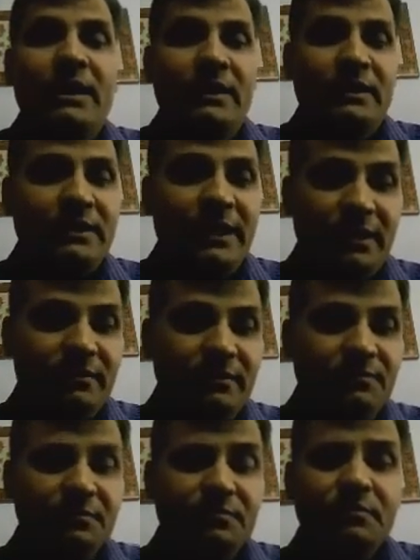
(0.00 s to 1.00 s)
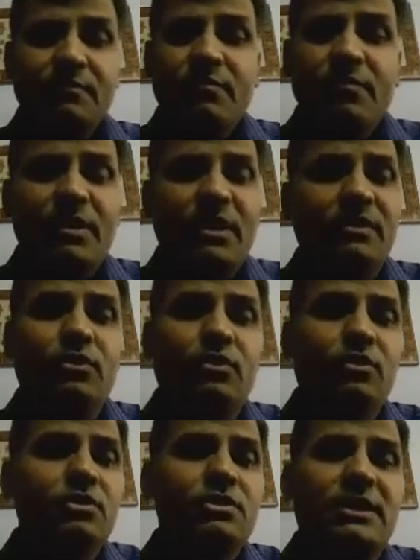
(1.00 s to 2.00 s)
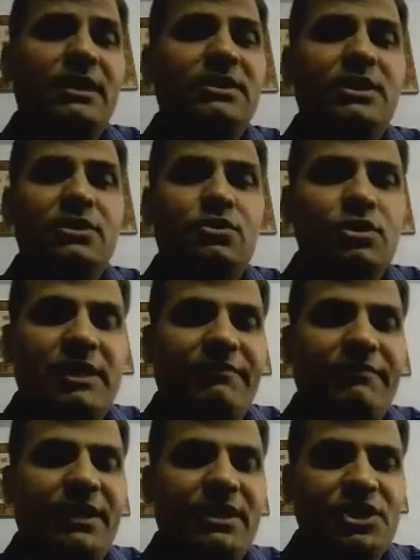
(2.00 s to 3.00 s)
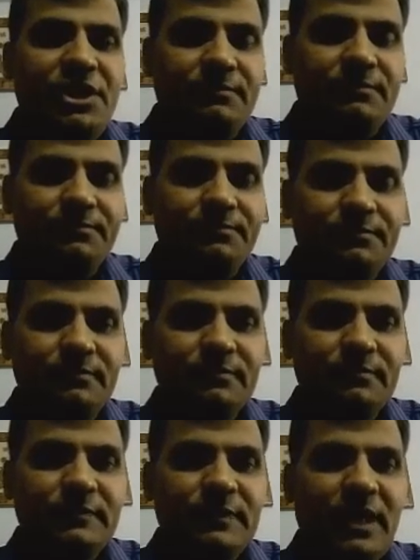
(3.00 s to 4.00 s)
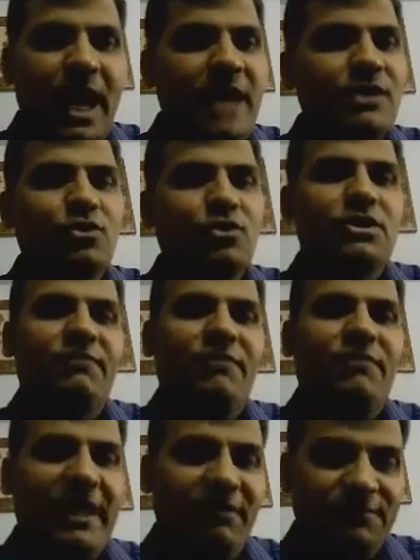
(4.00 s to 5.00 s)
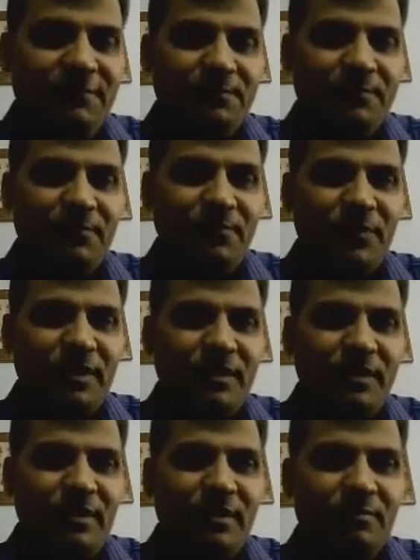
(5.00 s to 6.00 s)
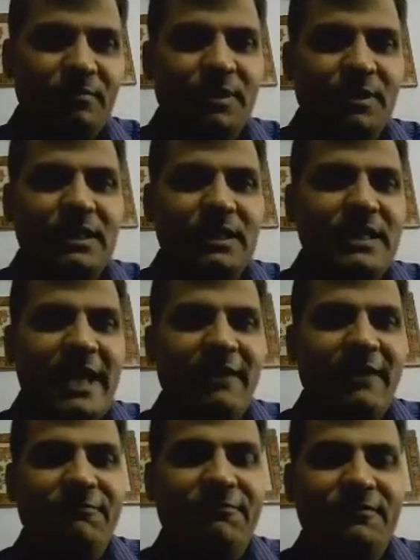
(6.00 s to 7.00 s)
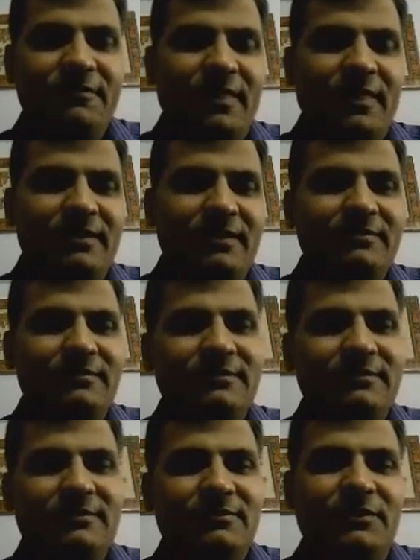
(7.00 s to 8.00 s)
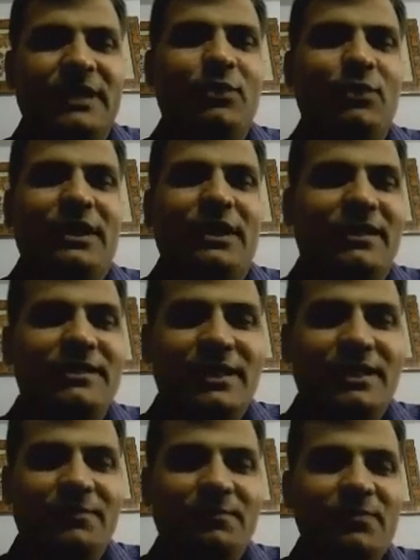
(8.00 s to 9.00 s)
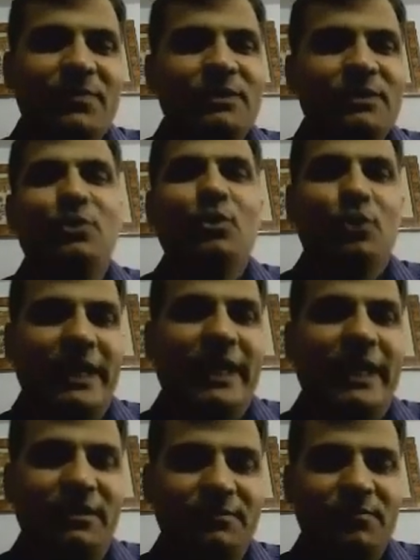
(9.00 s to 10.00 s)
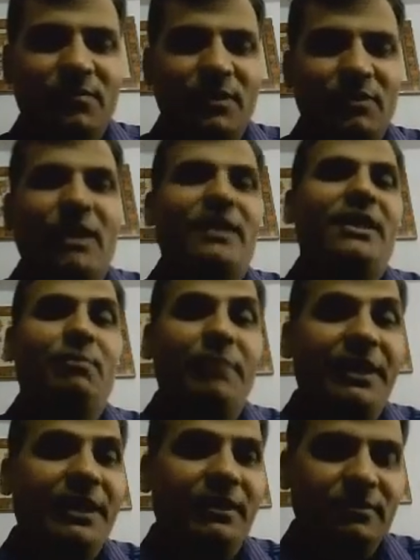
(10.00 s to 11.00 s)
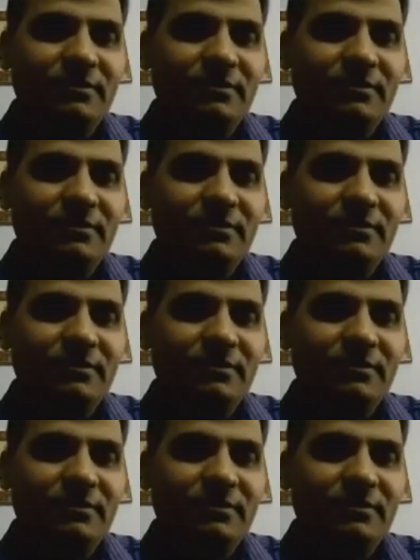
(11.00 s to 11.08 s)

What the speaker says: Then, you know, sun is a source of energy and source of life, because life without energy, you know that what it meaning.